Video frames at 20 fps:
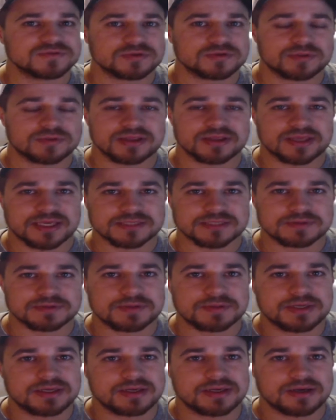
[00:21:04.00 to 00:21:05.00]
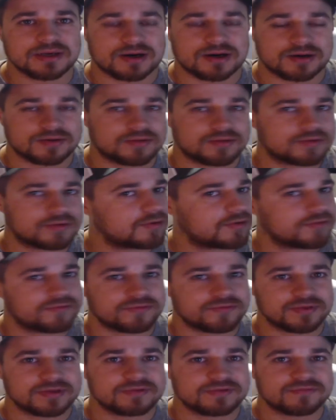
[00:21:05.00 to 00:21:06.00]
or whatever the case may be, I'll
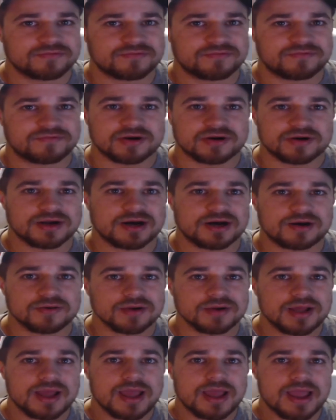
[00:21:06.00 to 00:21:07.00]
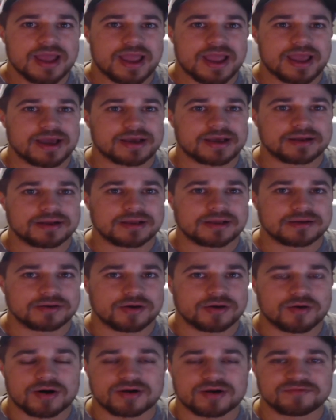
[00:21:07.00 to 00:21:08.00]
hopefully figure it out and and
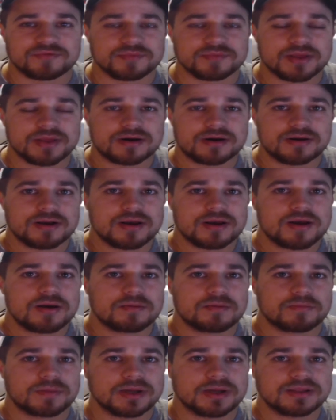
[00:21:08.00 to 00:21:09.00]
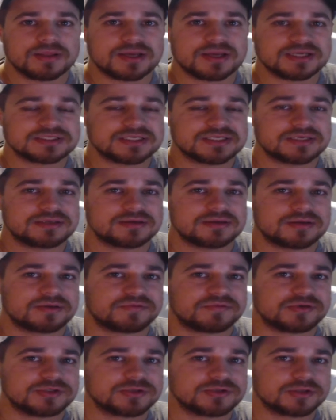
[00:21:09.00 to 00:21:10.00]
go on from there. But like I said,
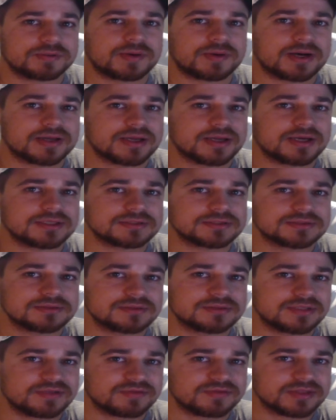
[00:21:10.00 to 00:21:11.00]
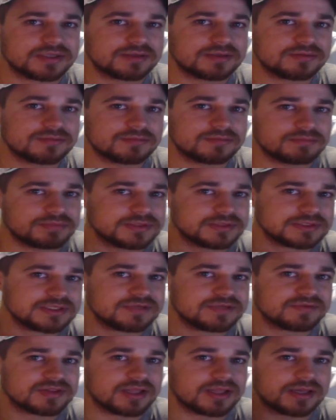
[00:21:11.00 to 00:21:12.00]
if you enjoyed the podcast, leave a please
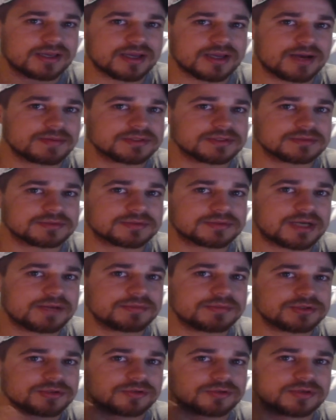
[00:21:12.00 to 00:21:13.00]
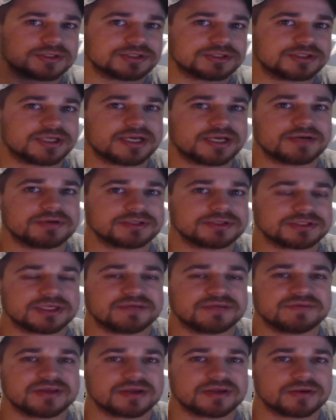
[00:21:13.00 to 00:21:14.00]
leave a like, comment, subscribe, enjoy the rest of your day, rest of your
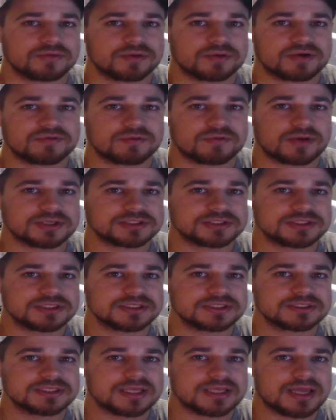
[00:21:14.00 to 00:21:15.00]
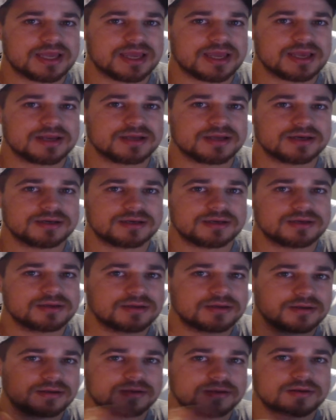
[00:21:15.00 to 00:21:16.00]
evening, whenever you're watching this, and uh,
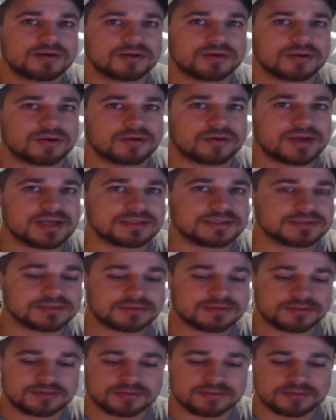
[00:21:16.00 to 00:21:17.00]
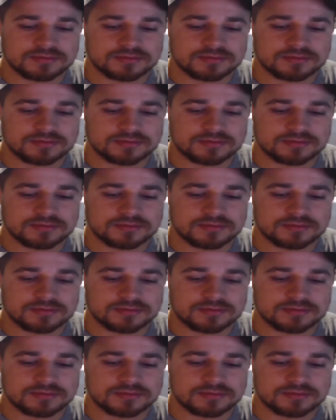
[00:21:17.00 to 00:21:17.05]
go cats.